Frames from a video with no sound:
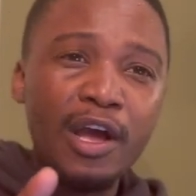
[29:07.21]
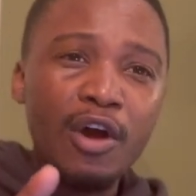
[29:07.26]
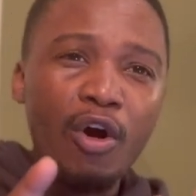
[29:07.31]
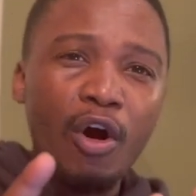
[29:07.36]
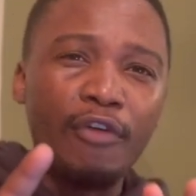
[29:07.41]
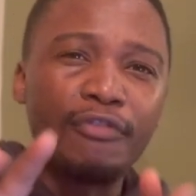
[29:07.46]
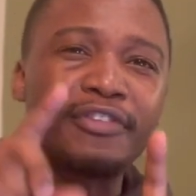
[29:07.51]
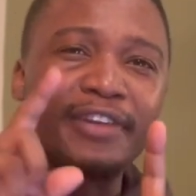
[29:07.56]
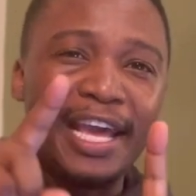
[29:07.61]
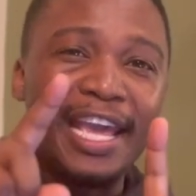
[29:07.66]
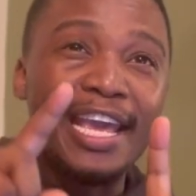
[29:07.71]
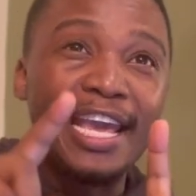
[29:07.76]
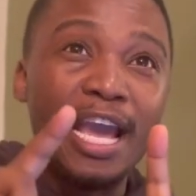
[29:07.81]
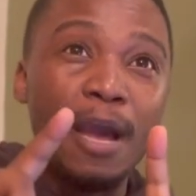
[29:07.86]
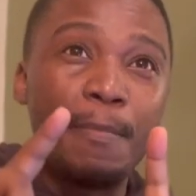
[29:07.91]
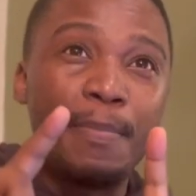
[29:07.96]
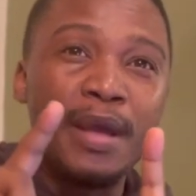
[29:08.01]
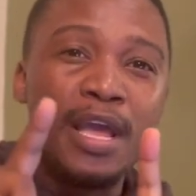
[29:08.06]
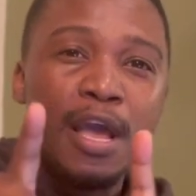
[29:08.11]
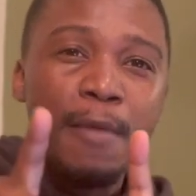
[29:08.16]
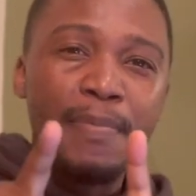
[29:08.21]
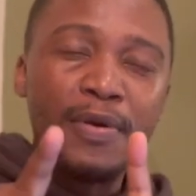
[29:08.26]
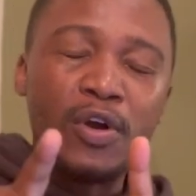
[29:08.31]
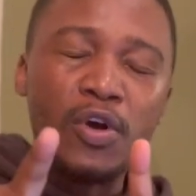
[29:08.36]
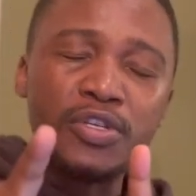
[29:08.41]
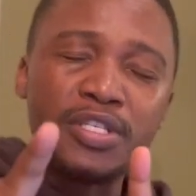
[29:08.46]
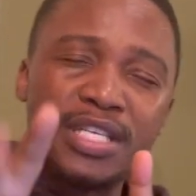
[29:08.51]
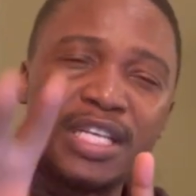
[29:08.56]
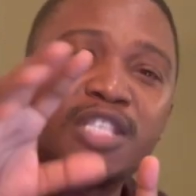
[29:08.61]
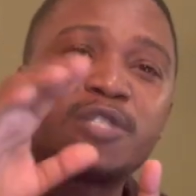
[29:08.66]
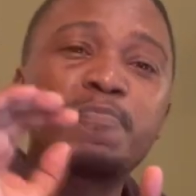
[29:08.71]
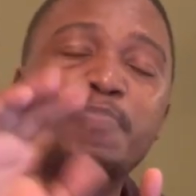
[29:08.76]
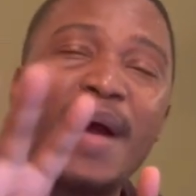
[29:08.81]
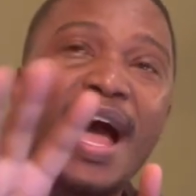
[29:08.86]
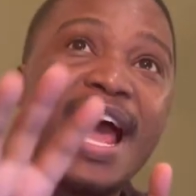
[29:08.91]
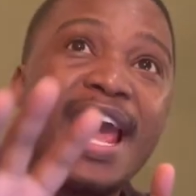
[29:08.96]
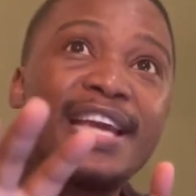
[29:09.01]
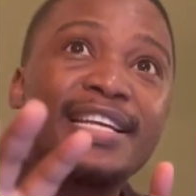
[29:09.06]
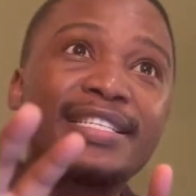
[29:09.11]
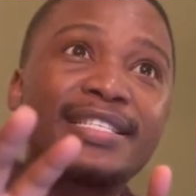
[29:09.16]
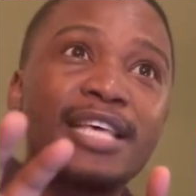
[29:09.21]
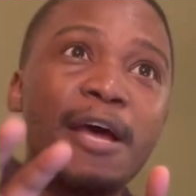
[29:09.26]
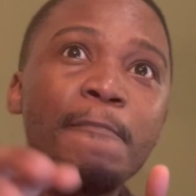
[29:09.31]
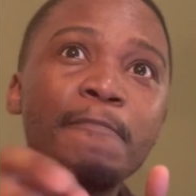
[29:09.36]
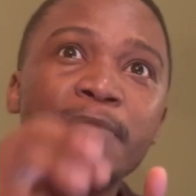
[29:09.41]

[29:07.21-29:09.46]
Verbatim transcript: of Rahab because the spies,